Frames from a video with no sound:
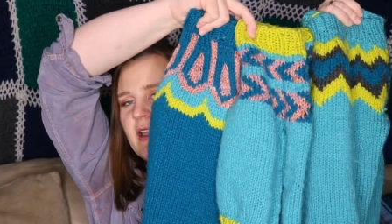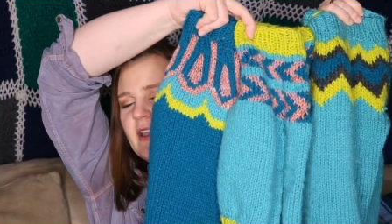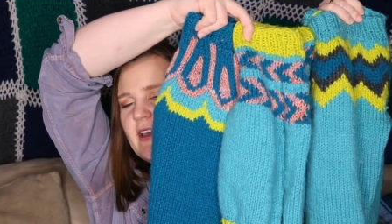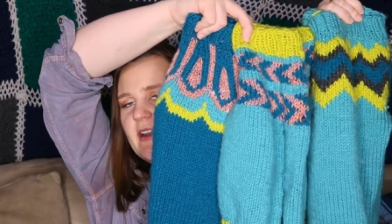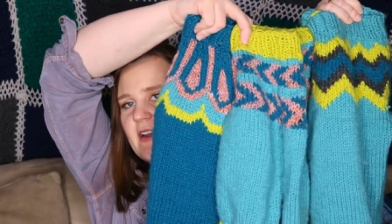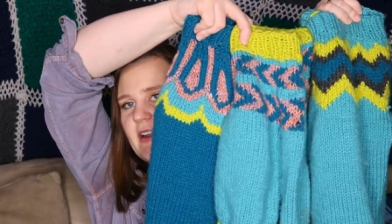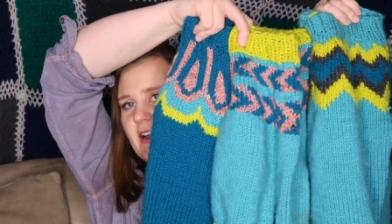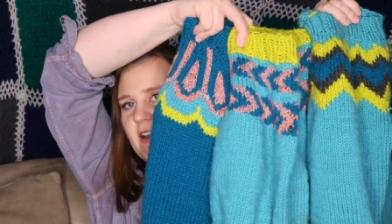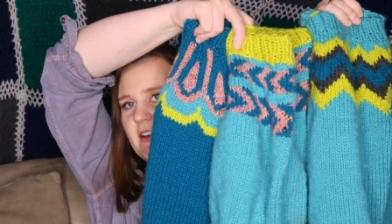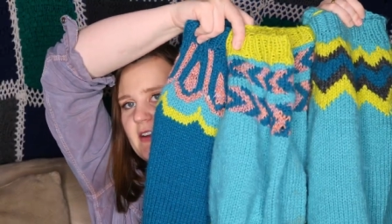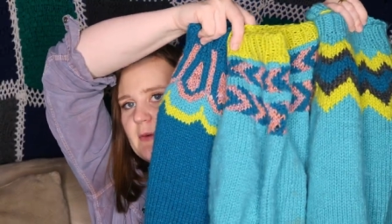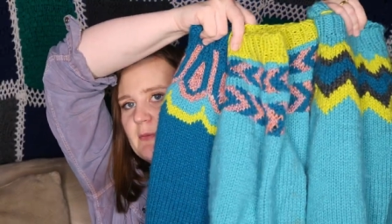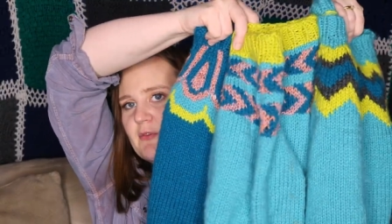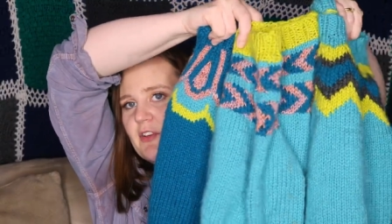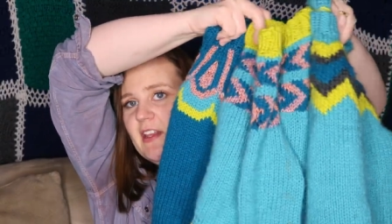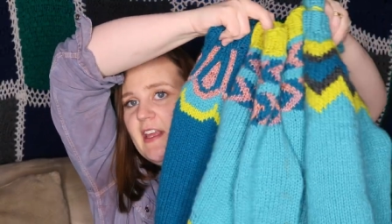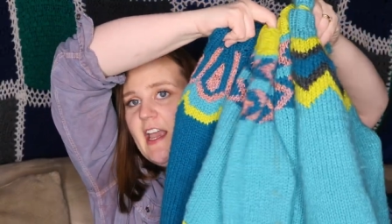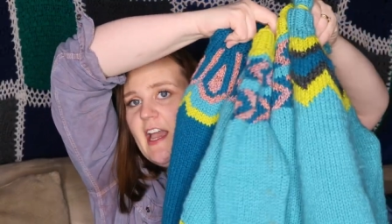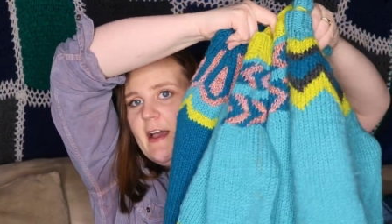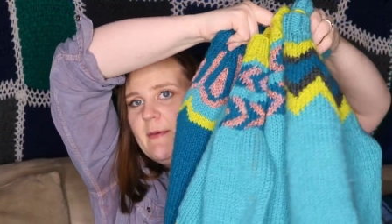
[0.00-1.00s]
And I am
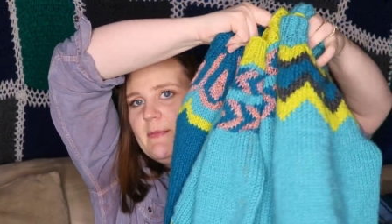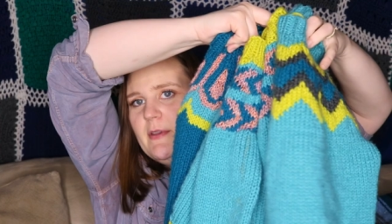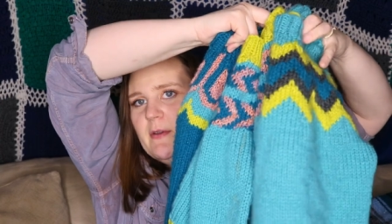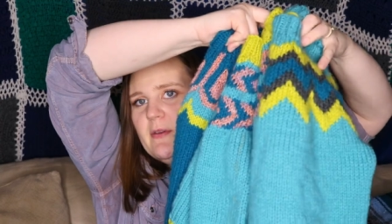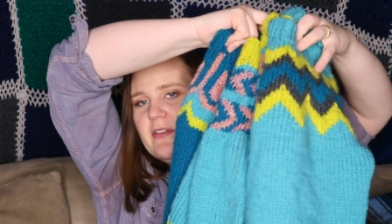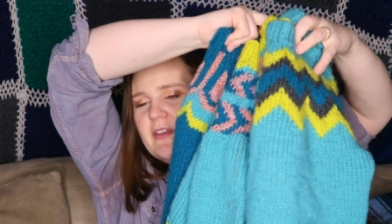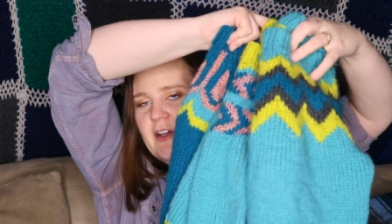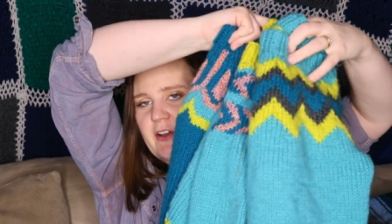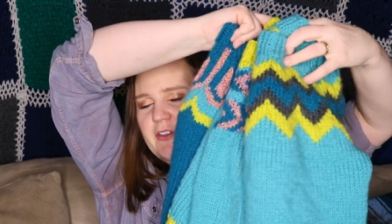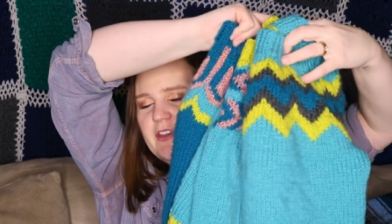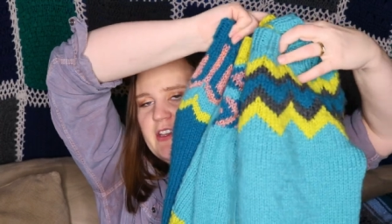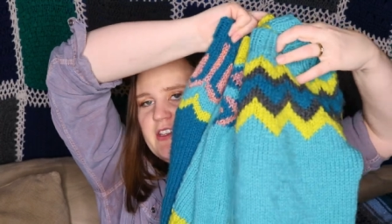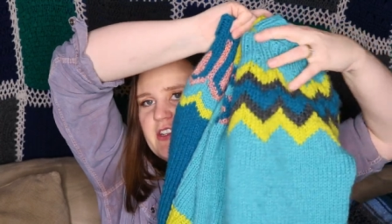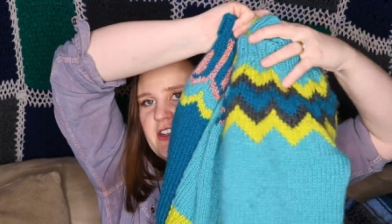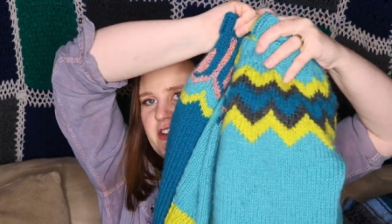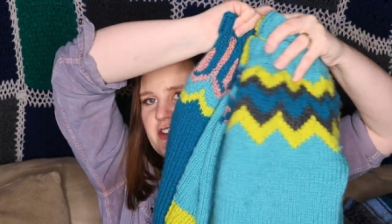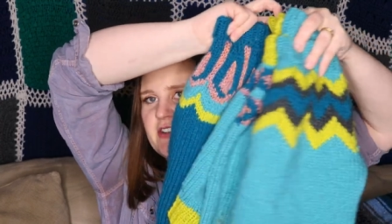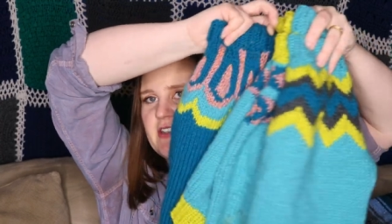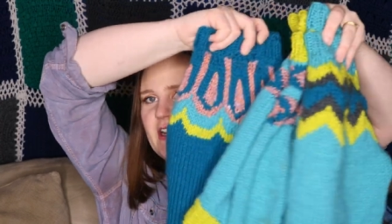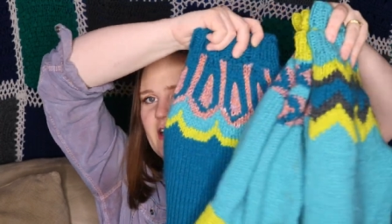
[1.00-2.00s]
really happy with how these
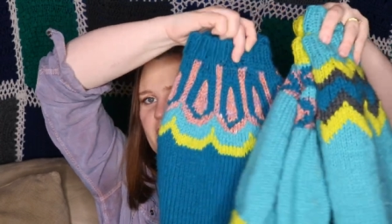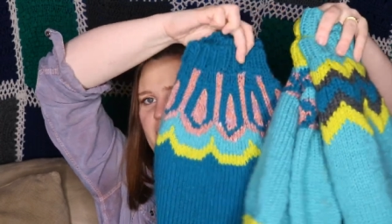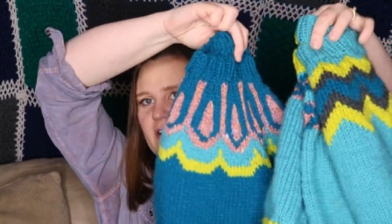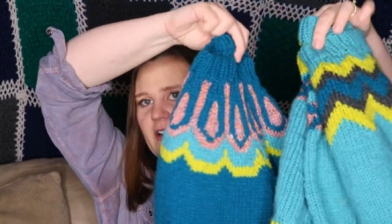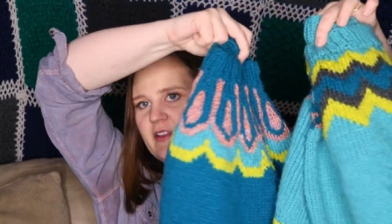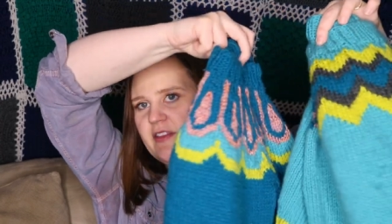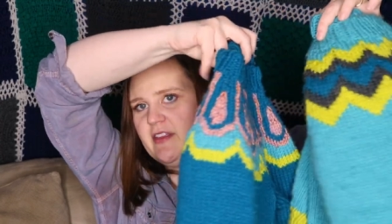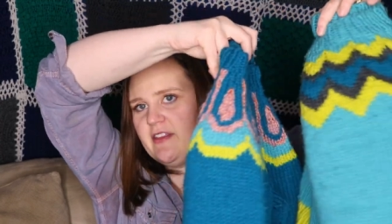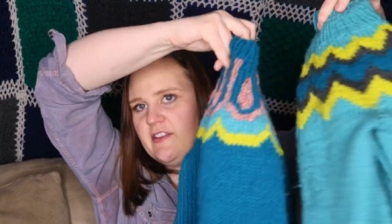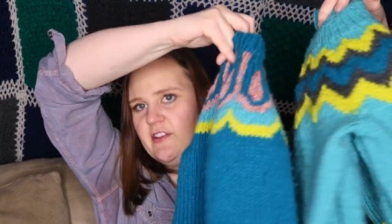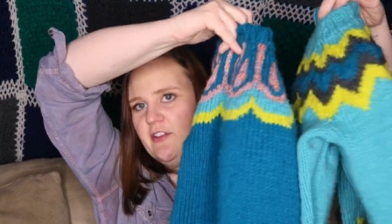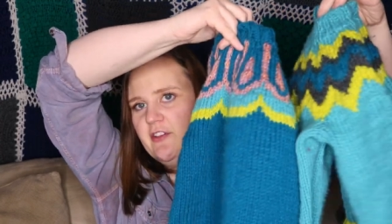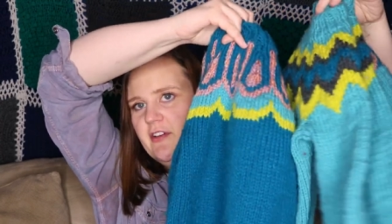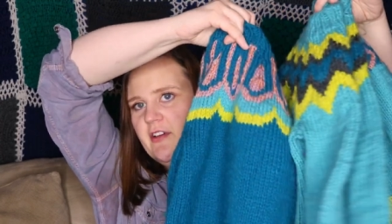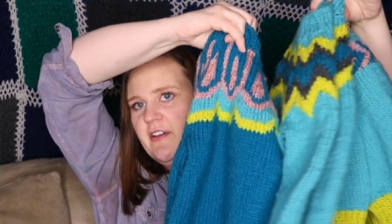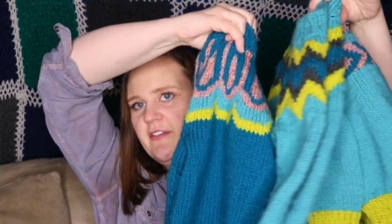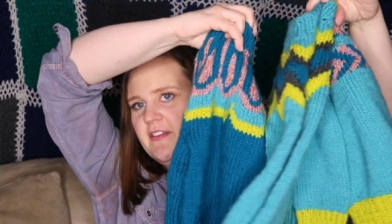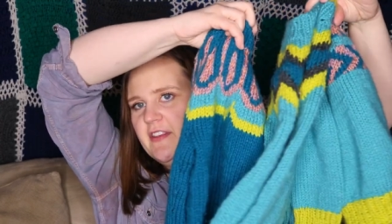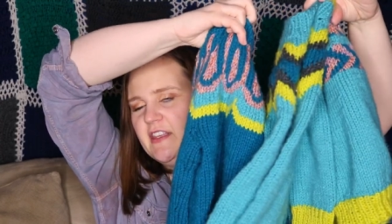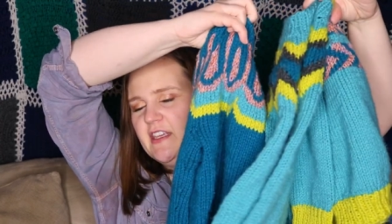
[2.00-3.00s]
turned out and I think they'll
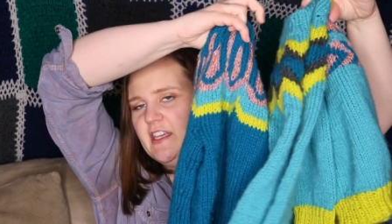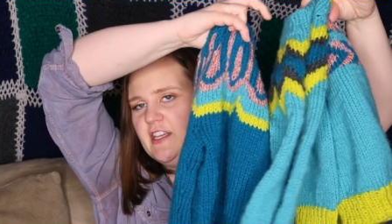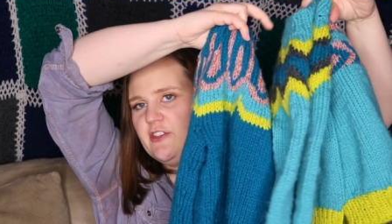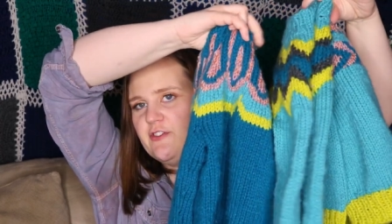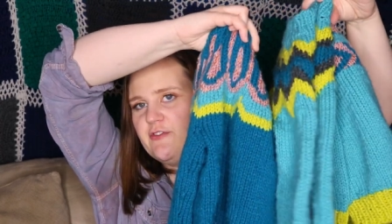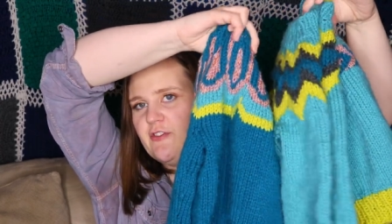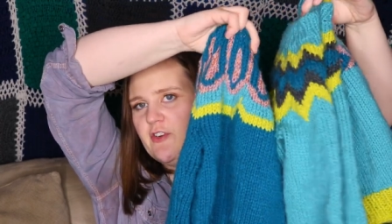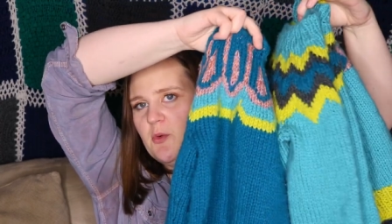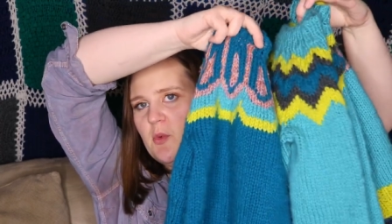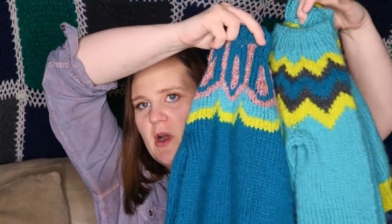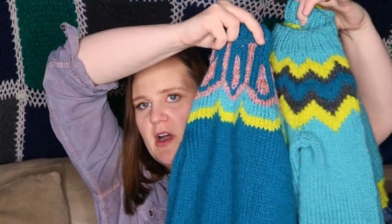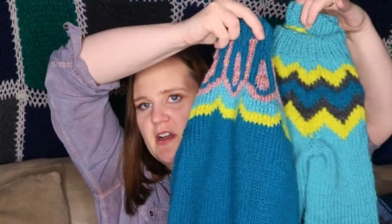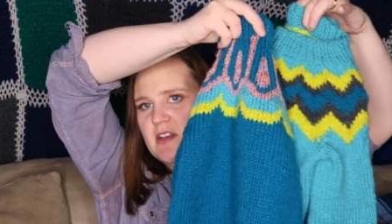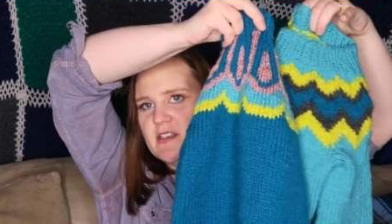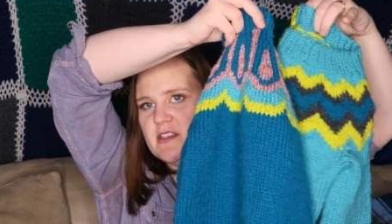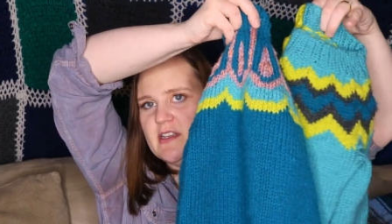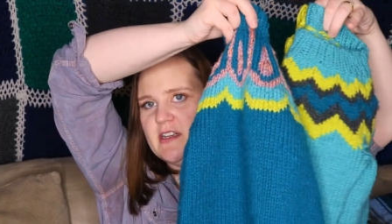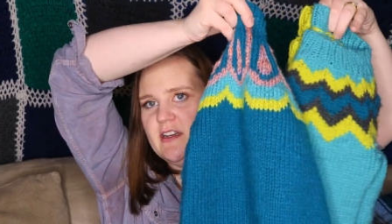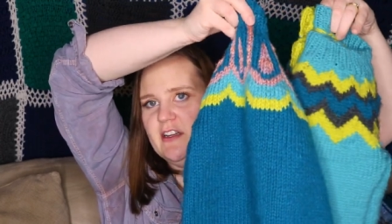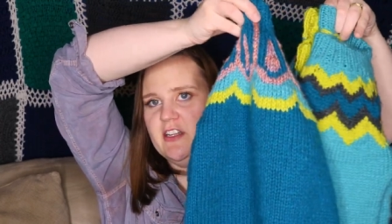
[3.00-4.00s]
fit the kids for a while
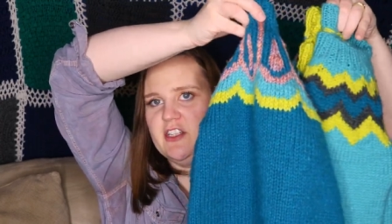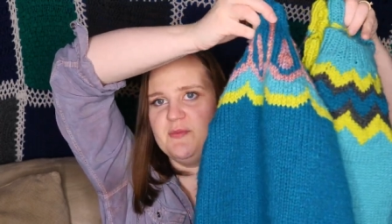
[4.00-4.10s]
still.